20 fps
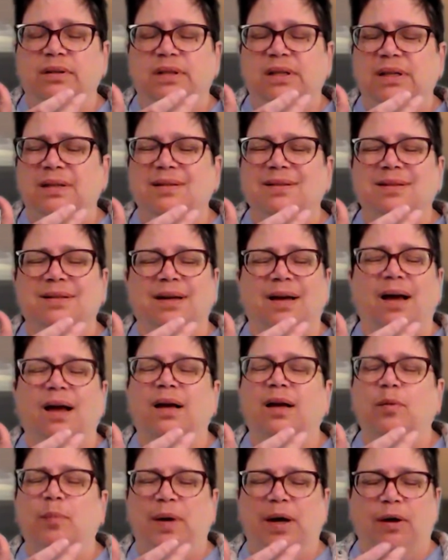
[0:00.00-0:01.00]
didn't
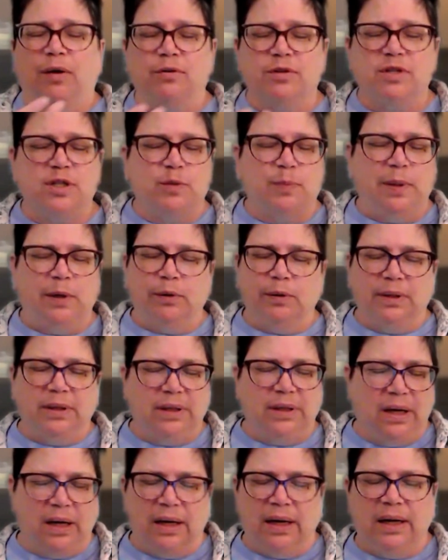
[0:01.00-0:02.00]
talk about spirit
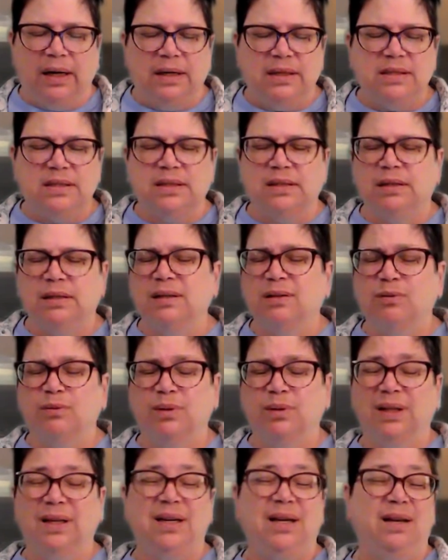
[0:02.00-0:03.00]
guides, didn't
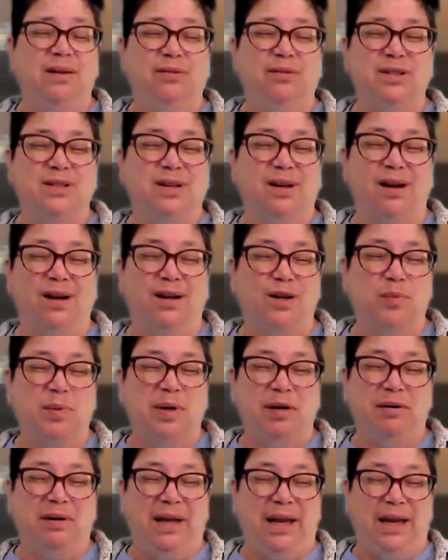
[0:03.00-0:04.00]
really even talk
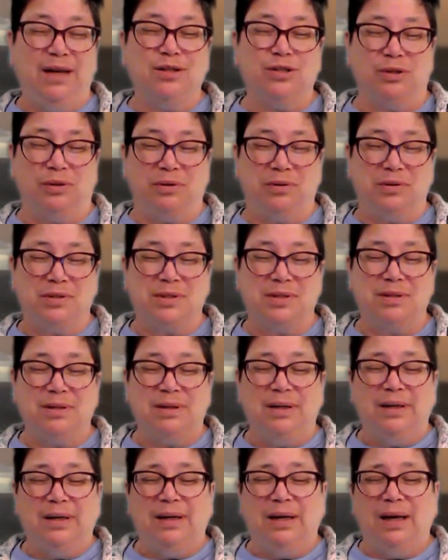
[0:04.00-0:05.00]
about angels.
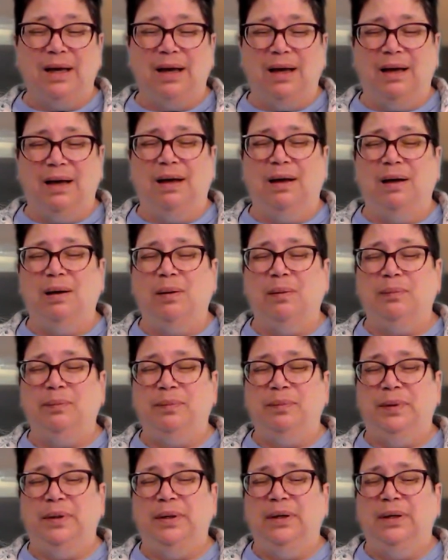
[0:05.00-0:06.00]

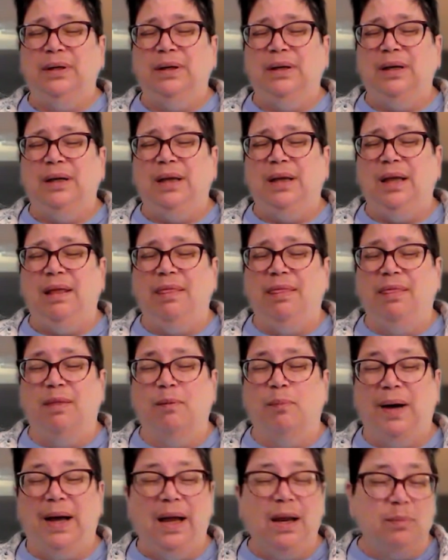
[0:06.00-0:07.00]
Um, in the
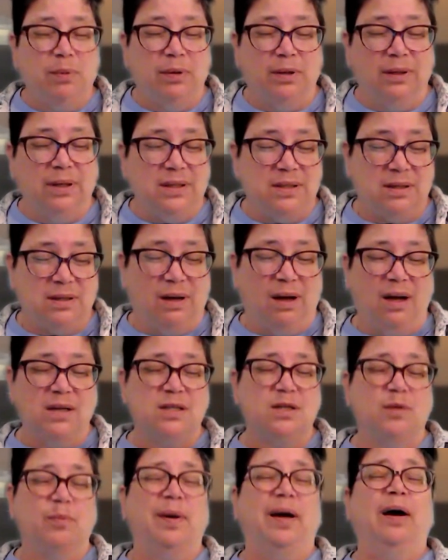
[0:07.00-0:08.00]
Bible, it
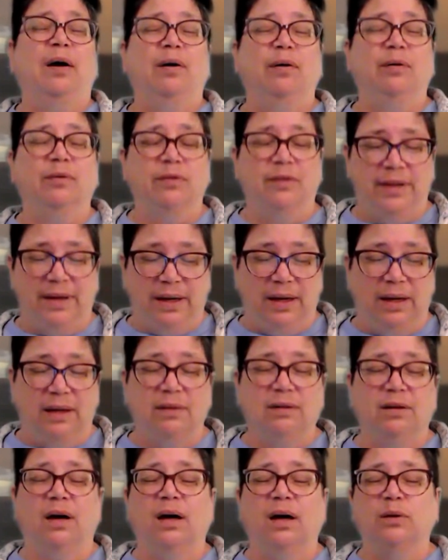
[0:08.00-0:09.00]
talks about
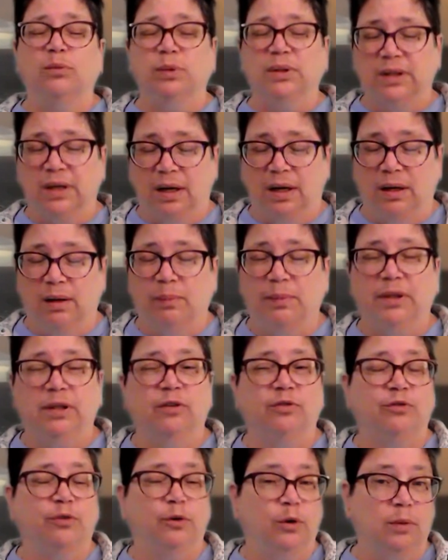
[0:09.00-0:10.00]
that God would come in
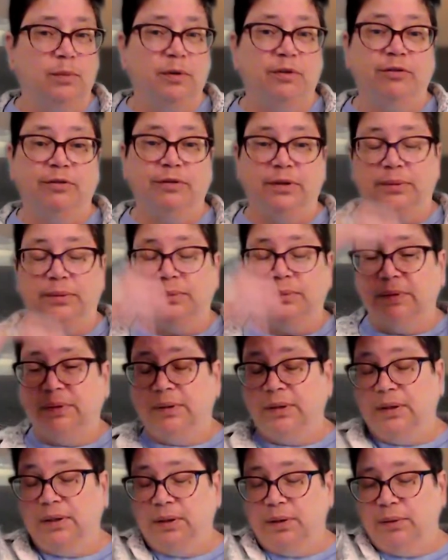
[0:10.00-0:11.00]
the form of a,
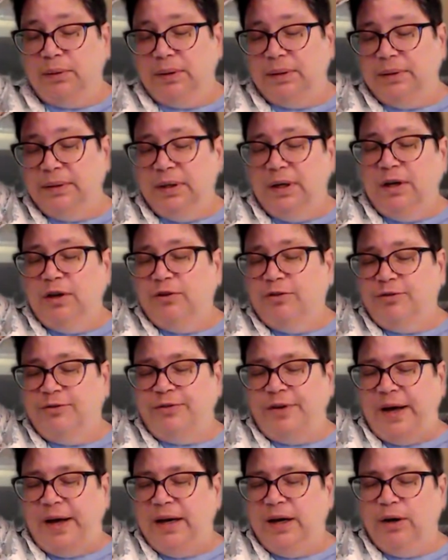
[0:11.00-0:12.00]
you know, a
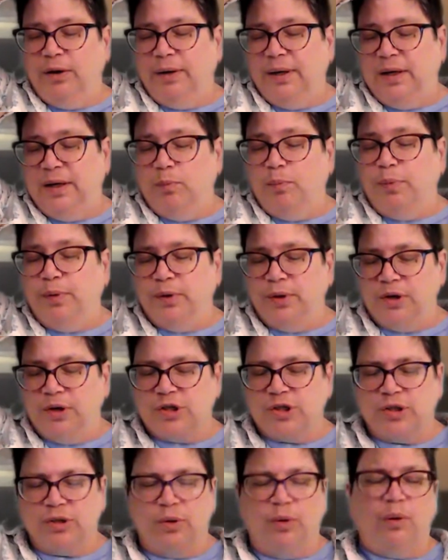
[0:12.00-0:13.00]
fire in a
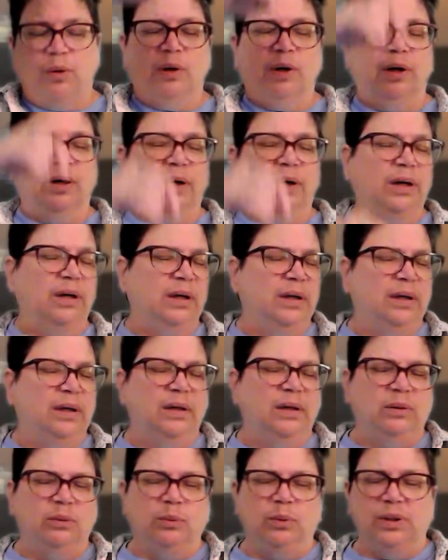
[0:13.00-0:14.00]
bush, or
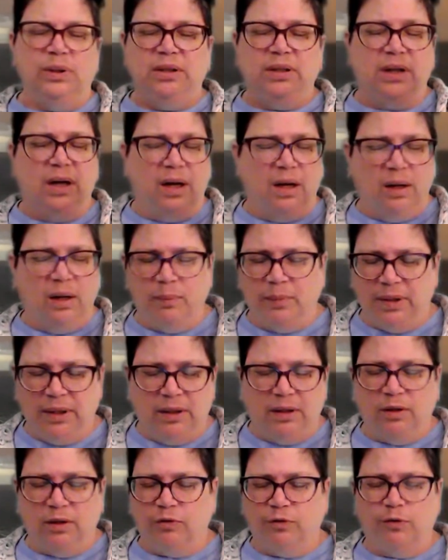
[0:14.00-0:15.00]
would come
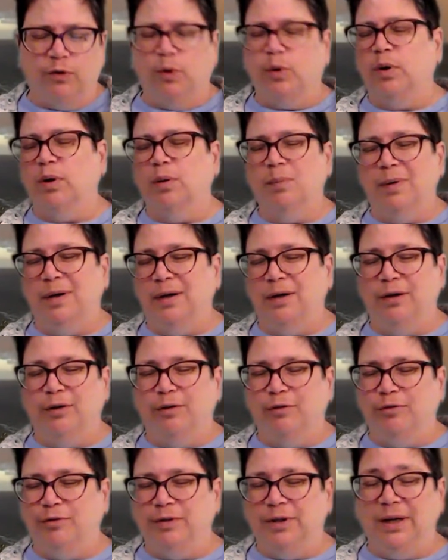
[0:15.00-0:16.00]
in the form
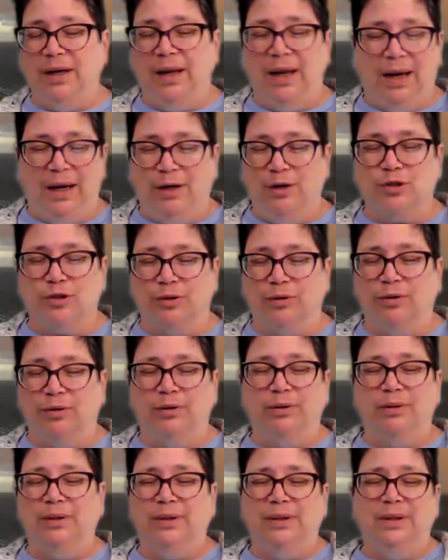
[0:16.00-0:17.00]
of an
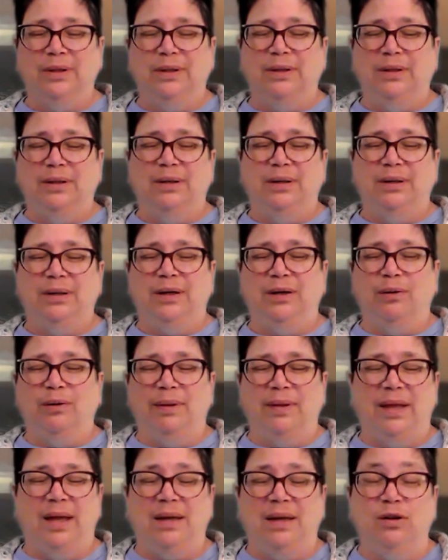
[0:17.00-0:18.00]
angel. You know,
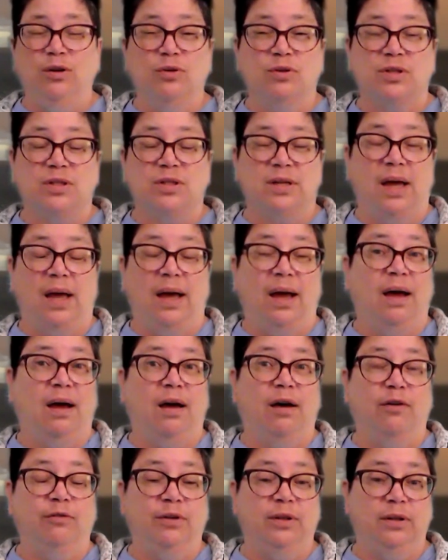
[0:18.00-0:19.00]
they used to
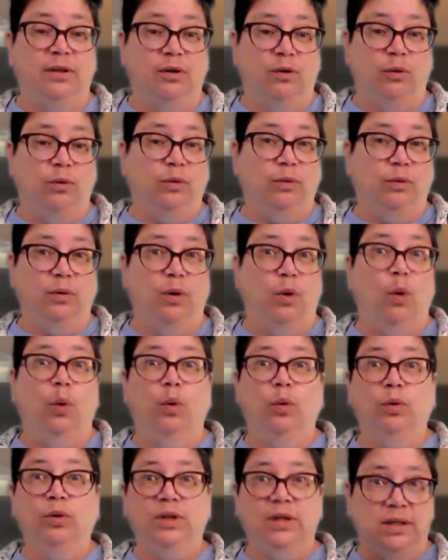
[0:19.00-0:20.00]
have in the old,
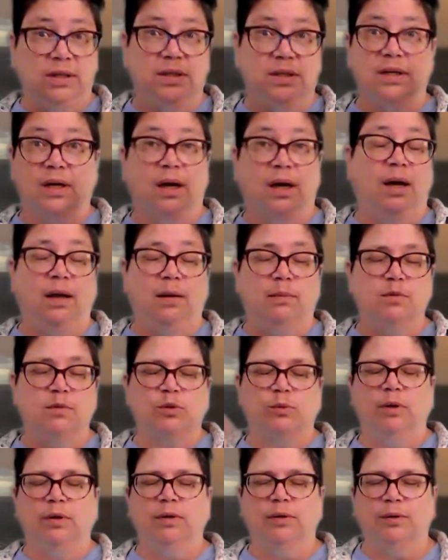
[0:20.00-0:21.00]
olden times,
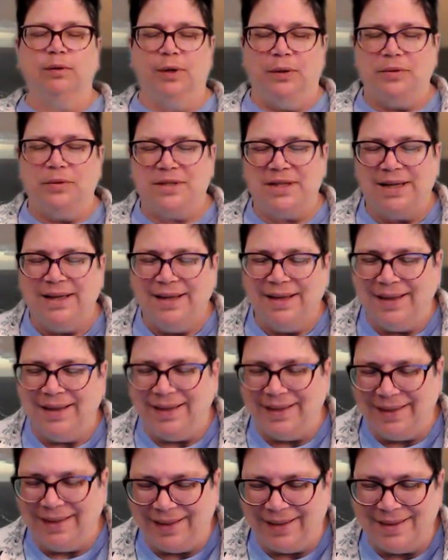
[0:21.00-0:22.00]
quote unquote,
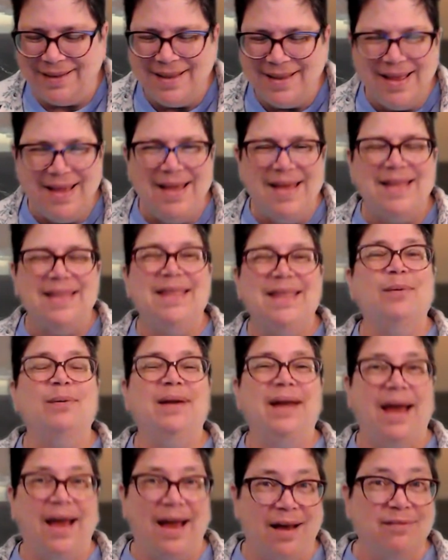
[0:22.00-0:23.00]
they
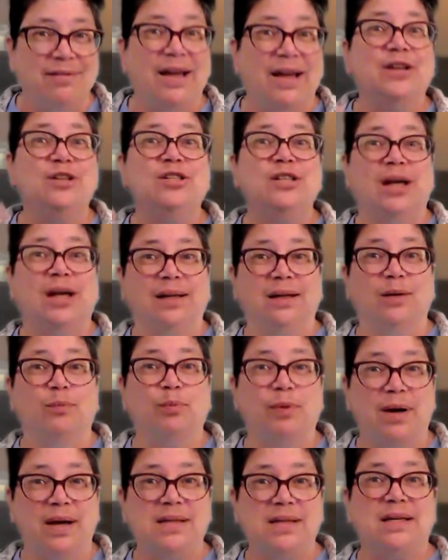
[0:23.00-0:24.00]
would have angelic
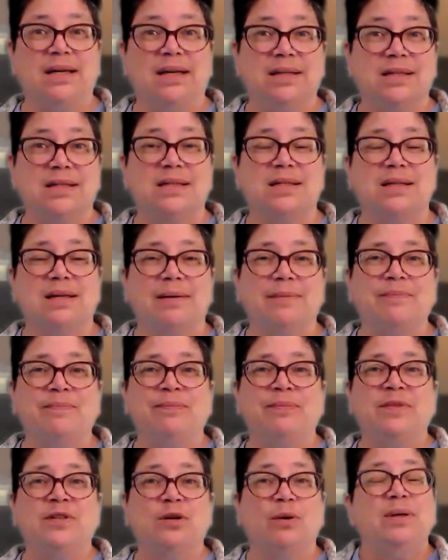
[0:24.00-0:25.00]
presence.
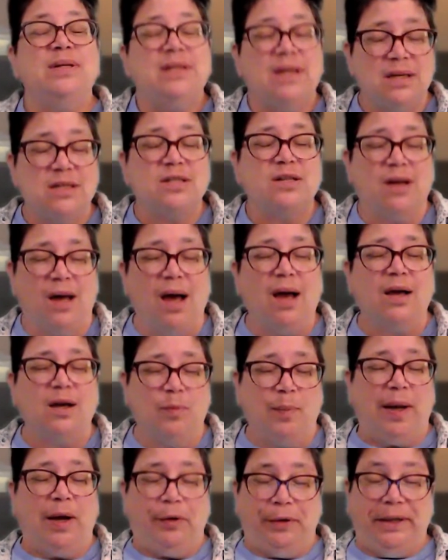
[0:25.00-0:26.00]
So it does talk
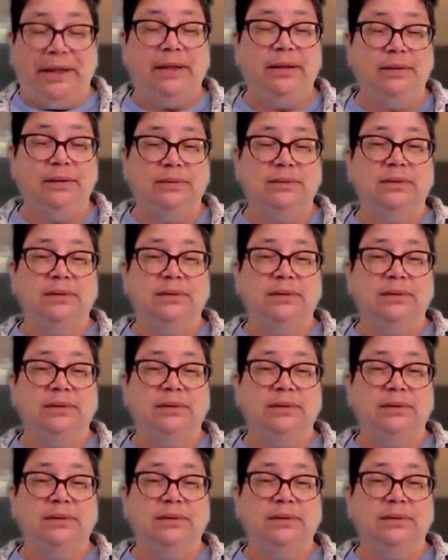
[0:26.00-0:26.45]
about it